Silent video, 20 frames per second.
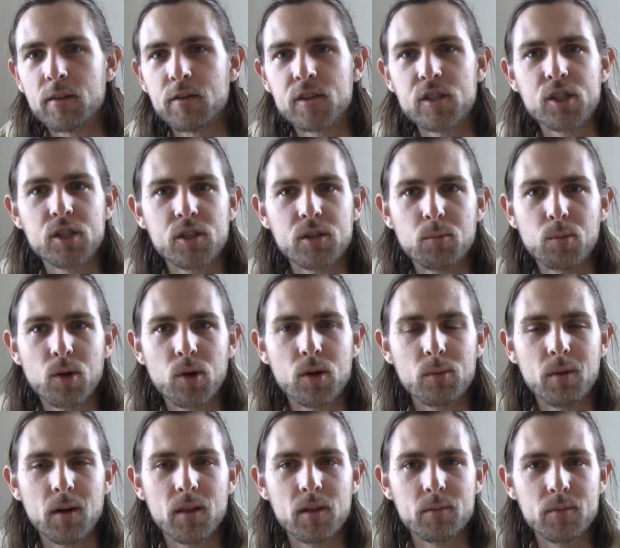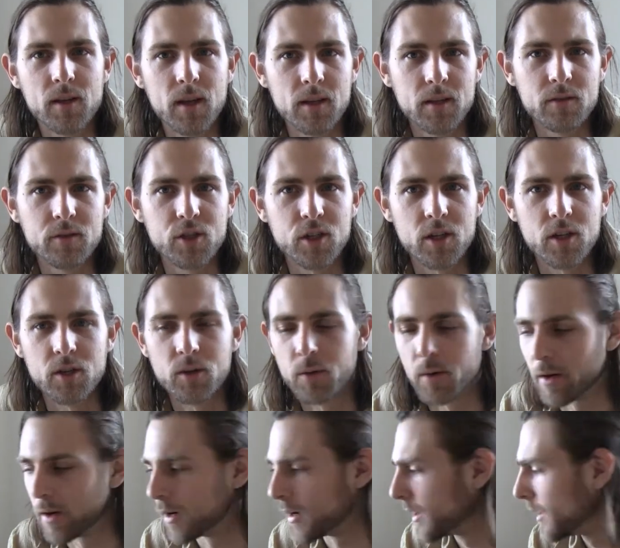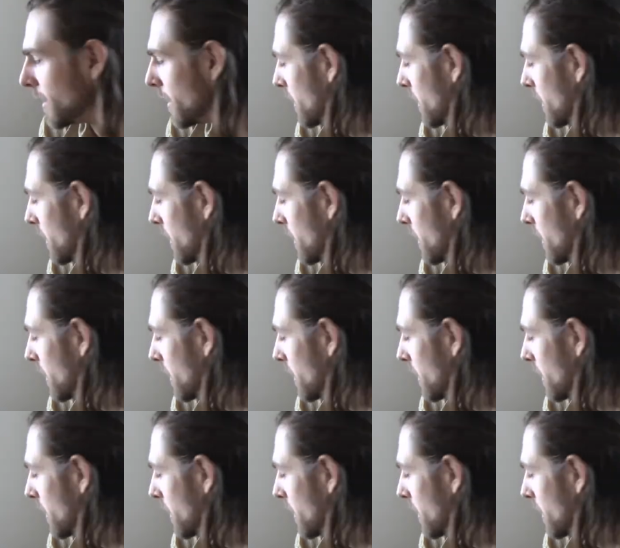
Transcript: officially employed by them the end of January,